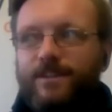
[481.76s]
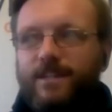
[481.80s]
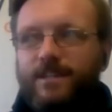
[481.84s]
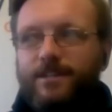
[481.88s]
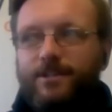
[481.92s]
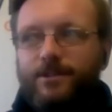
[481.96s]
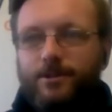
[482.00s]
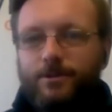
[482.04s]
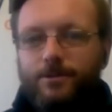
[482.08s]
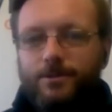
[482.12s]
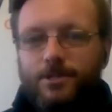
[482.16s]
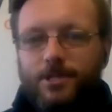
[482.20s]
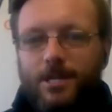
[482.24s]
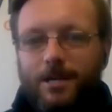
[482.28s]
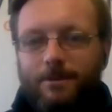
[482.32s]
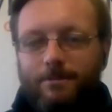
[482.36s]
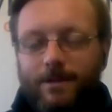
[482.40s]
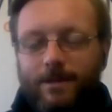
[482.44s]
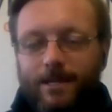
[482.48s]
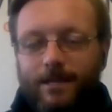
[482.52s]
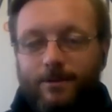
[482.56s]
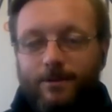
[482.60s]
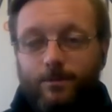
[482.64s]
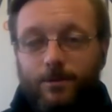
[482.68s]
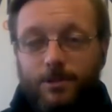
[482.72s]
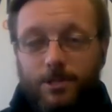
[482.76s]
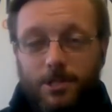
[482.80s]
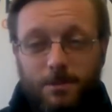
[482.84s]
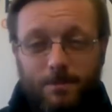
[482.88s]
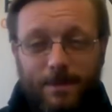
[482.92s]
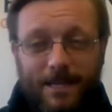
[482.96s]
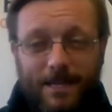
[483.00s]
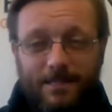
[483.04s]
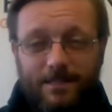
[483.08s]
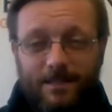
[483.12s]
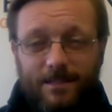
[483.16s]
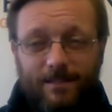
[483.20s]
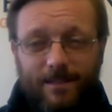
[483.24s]
vendors coming in, which is
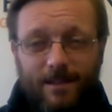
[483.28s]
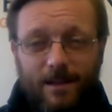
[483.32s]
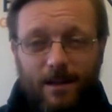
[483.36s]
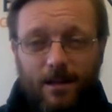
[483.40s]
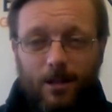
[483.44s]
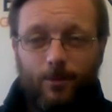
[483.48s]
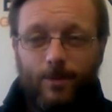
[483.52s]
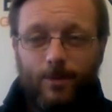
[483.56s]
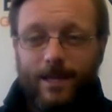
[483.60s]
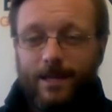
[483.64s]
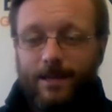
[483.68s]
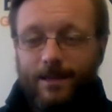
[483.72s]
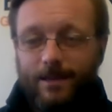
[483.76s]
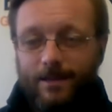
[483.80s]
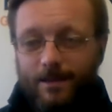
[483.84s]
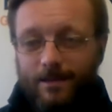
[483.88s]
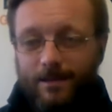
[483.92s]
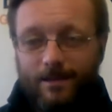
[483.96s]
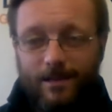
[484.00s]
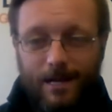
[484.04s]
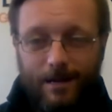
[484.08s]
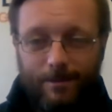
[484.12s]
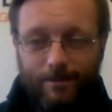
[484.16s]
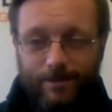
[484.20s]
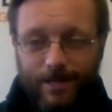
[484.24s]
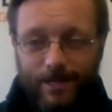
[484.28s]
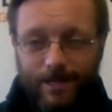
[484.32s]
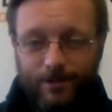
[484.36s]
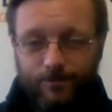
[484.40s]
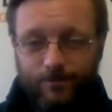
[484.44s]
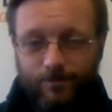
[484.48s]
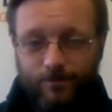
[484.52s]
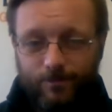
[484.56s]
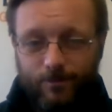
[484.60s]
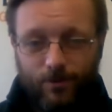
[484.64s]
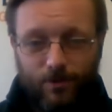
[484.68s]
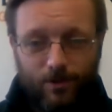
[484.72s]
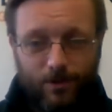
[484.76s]
basically all we can accommodate
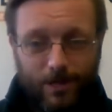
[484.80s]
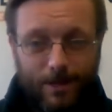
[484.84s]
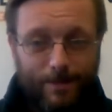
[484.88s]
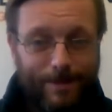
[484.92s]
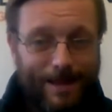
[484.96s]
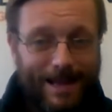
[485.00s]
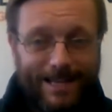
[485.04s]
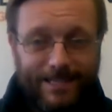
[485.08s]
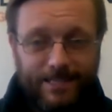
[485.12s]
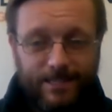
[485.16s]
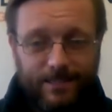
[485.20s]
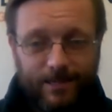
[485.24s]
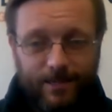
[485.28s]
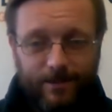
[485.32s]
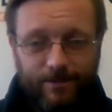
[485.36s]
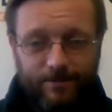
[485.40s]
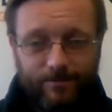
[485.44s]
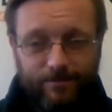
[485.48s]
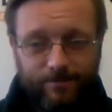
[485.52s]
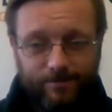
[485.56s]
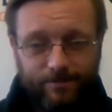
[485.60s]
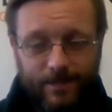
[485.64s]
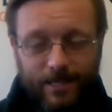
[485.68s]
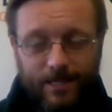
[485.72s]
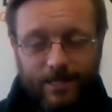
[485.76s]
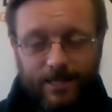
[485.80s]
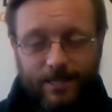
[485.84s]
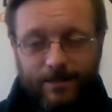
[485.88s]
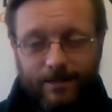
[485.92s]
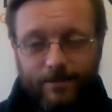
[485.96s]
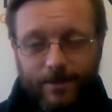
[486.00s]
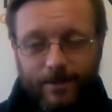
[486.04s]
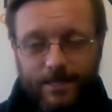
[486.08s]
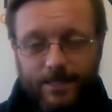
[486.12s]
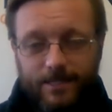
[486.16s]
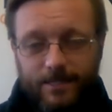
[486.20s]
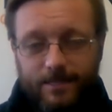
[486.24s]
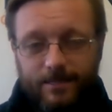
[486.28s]
for capacity
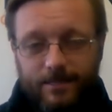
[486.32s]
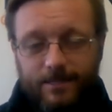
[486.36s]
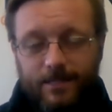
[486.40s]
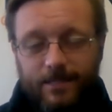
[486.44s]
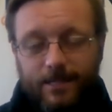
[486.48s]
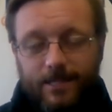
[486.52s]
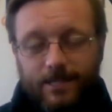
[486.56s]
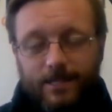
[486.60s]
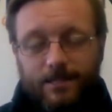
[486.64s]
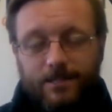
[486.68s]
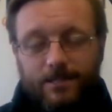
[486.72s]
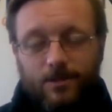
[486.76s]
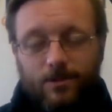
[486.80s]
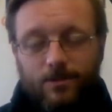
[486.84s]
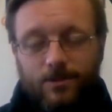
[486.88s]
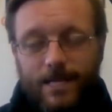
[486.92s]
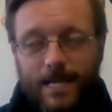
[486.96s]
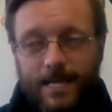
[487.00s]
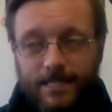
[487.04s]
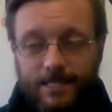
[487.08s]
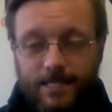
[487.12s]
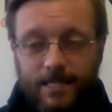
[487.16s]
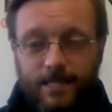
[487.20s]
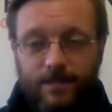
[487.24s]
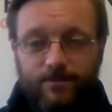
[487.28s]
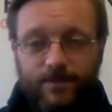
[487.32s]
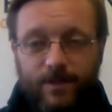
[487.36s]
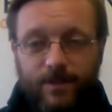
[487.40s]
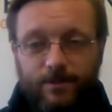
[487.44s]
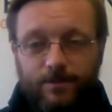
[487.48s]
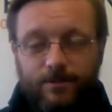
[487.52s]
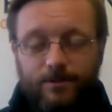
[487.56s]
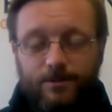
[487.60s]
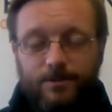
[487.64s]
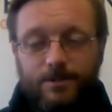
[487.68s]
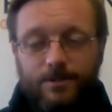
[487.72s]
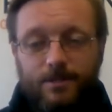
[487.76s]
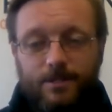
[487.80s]
reasons. So there's 18
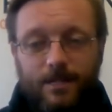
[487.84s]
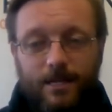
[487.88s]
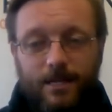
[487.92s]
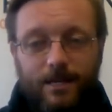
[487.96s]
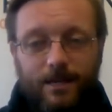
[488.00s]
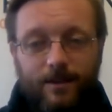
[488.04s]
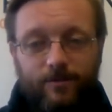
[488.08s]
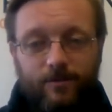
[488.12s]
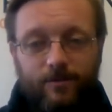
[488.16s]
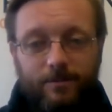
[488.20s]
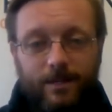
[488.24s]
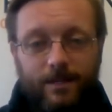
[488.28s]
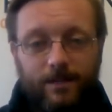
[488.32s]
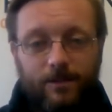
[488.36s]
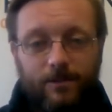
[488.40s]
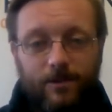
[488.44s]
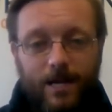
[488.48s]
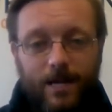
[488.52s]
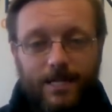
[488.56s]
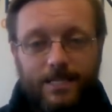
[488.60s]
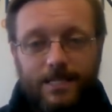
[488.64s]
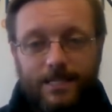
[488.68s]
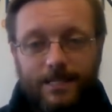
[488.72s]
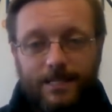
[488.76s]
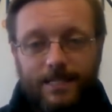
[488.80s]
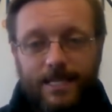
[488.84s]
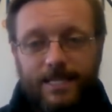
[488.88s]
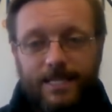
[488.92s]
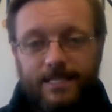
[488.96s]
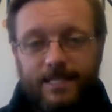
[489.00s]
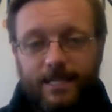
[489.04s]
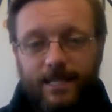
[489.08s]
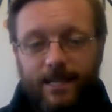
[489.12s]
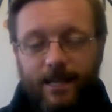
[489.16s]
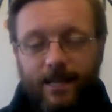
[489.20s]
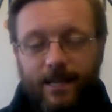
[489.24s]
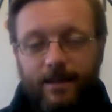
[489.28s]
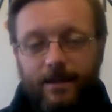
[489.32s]
vendors from across
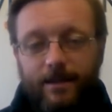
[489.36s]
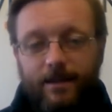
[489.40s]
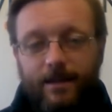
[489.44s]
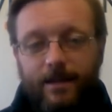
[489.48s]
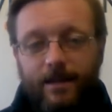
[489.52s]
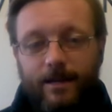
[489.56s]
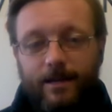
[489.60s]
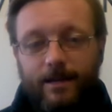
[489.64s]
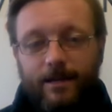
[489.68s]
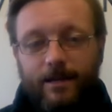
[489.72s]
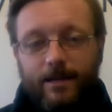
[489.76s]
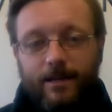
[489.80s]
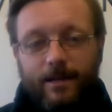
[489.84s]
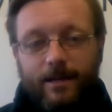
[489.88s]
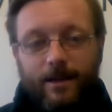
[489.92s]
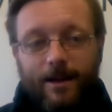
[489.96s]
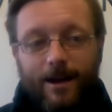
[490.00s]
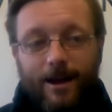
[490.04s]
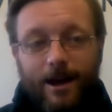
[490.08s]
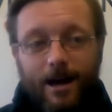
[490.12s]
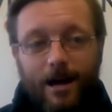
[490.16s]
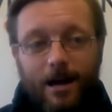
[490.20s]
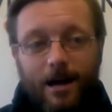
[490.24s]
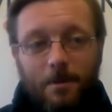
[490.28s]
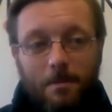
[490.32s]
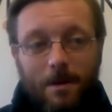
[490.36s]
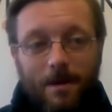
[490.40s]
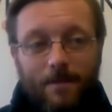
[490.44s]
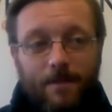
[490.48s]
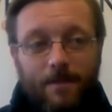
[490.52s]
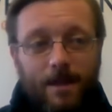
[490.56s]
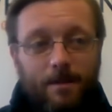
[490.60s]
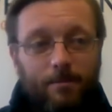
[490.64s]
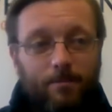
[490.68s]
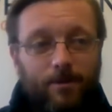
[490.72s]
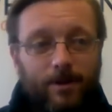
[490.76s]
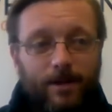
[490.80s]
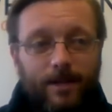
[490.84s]
Atlantic Canada, and
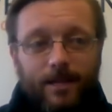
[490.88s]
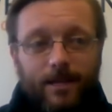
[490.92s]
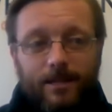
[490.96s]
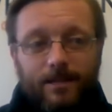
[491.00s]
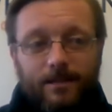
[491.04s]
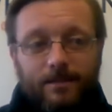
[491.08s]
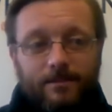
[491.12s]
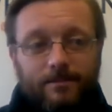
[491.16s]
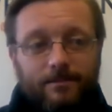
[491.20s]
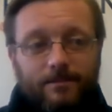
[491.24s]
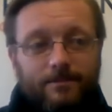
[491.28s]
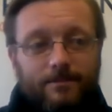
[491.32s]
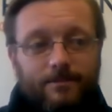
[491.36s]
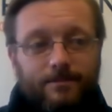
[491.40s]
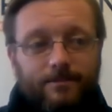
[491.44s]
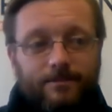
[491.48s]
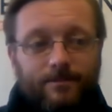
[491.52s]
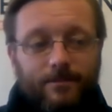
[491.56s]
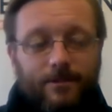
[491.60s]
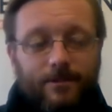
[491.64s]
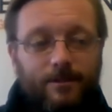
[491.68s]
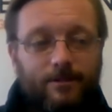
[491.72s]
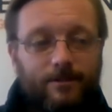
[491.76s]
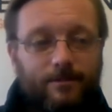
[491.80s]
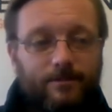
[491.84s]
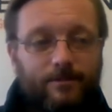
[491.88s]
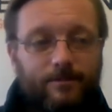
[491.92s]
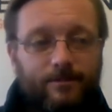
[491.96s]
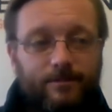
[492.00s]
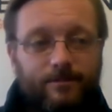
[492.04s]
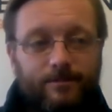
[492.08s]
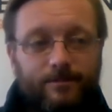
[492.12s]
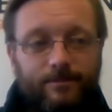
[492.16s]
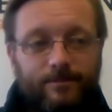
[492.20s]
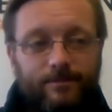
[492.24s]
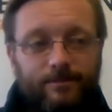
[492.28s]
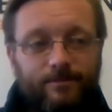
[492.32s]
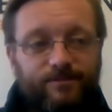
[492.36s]
they bring in 4
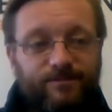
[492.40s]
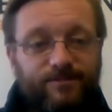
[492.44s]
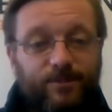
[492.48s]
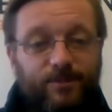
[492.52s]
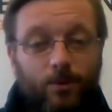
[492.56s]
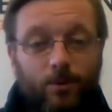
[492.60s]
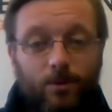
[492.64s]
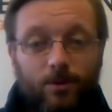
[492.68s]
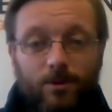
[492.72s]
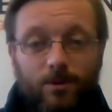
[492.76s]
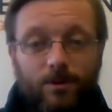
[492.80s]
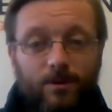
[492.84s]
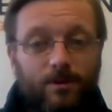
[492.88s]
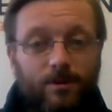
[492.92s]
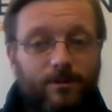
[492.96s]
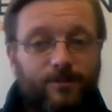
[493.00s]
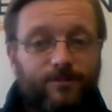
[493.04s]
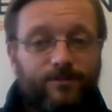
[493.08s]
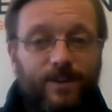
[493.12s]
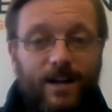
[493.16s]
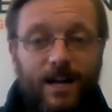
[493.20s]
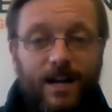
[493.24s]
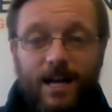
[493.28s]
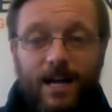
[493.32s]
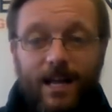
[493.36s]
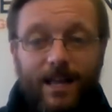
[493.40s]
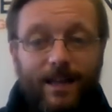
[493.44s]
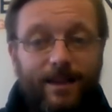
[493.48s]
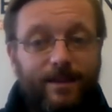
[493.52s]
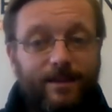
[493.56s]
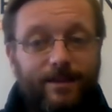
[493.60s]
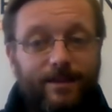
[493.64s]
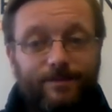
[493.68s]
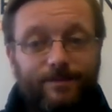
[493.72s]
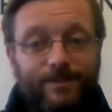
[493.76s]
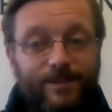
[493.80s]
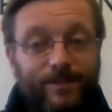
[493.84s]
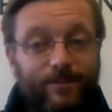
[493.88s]
or
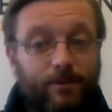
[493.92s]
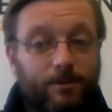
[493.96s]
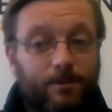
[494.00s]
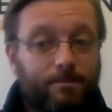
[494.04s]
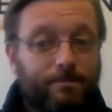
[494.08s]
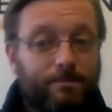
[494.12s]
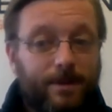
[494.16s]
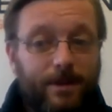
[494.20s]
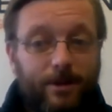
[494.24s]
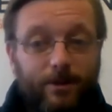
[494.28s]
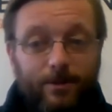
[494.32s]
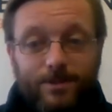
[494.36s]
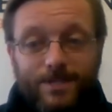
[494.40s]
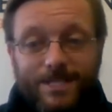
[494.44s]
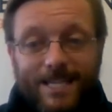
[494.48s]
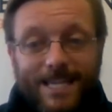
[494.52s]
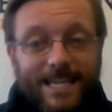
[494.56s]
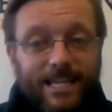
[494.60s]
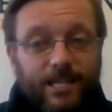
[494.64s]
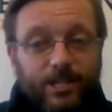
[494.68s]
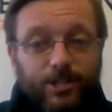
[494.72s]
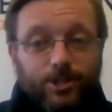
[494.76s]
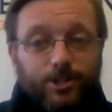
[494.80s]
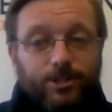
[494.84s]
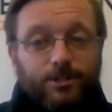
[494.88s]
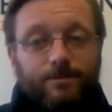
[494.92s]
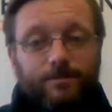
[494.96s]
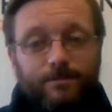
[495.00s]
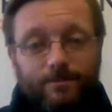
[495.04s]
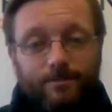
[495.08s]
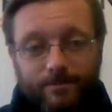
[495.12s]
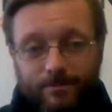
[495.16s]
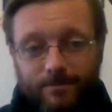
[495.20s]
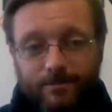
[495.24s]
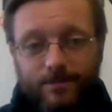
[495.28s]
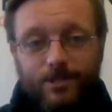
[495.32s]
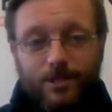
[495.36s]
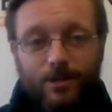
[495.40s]
5 different beers each.
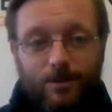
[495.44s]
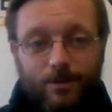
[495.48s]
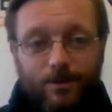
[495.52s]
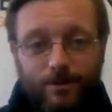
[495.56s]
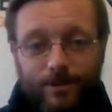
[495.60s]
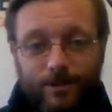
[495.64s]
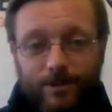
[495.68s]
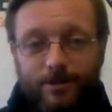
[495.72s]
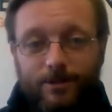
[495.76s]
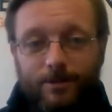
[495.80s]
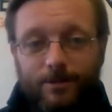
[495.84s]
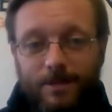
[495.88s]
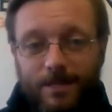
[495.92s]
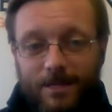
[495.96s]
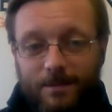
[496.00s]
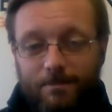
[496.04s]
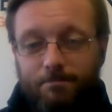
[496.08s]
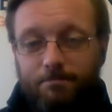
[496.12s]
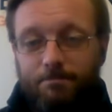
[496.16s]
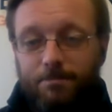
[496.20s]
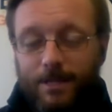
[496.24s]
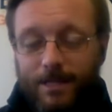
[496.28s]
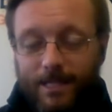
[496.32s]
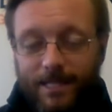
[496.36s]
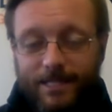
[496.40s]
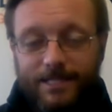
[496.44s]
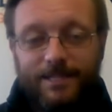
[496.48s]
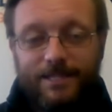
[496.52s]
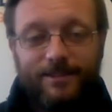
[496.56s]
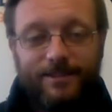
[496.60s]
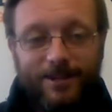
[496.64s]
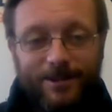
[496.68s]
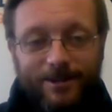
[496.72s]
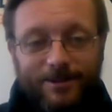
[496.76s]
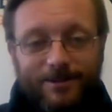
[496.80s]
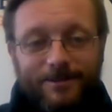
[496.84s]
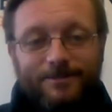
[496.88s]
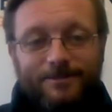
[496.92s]
So there will be plenty
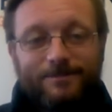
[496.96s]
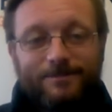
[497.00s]
there.